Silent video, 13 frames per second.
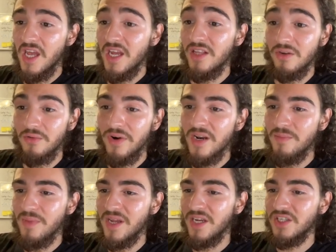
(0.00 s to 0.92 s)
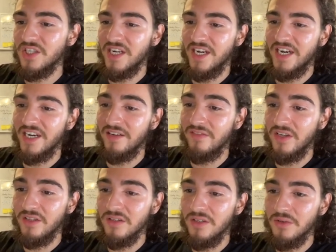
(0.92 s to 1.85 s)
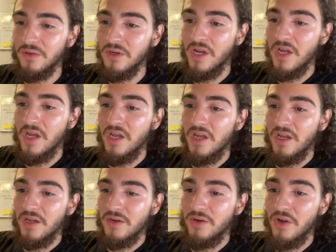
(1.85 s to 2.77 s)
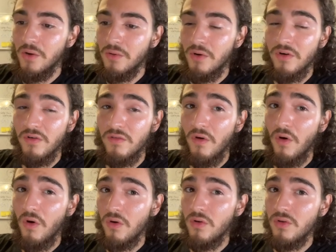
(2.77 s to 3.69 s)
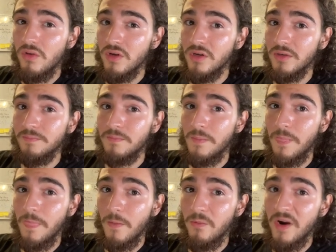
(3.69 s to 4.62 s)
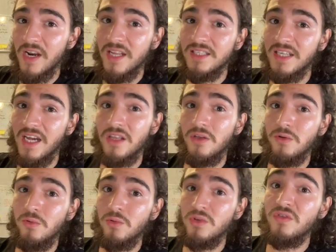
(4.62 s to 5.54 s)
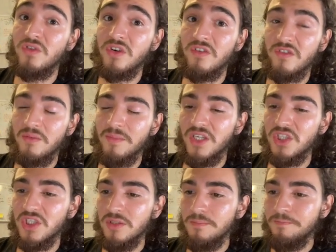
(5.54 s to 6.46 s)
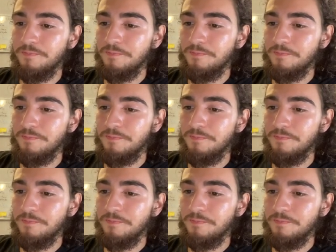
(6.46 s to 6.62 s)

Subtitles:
In the Reddit page, I have a little note of all the Reddits I use for information.